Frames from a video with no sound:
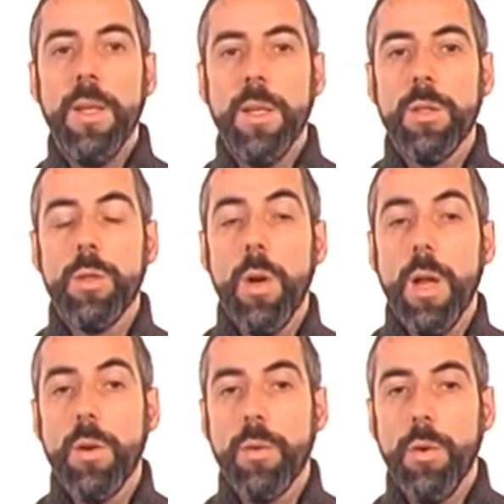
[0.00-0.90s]
and
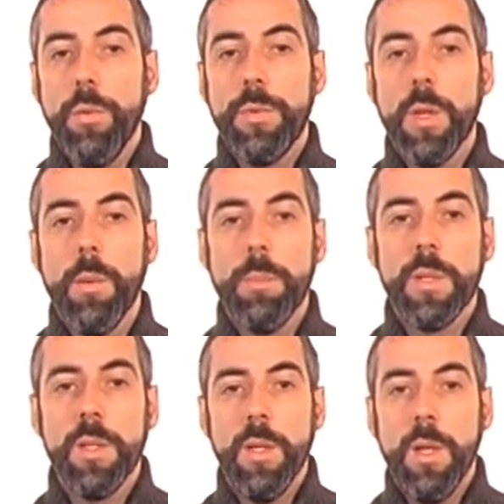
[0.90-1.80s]
solar on
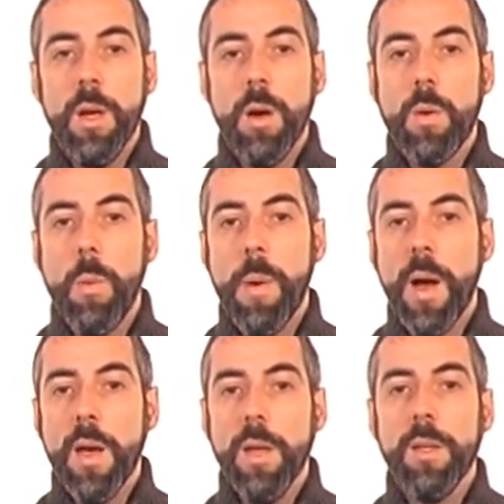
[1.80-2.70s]
rooftops
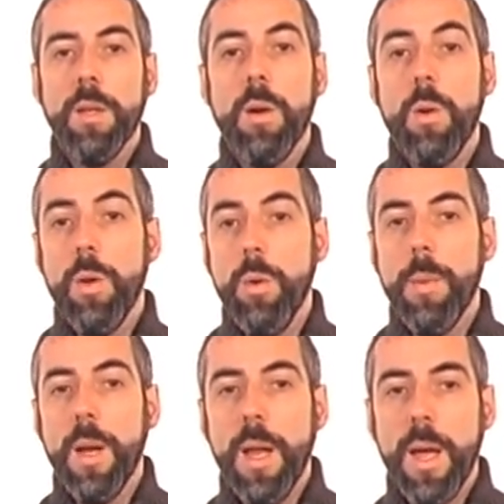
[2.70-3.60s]
occupying
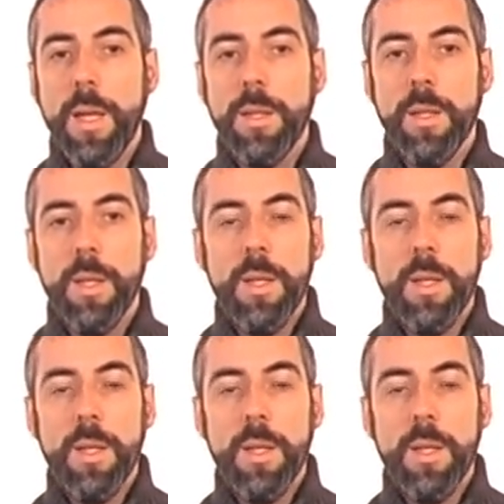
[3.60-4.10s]
urban land.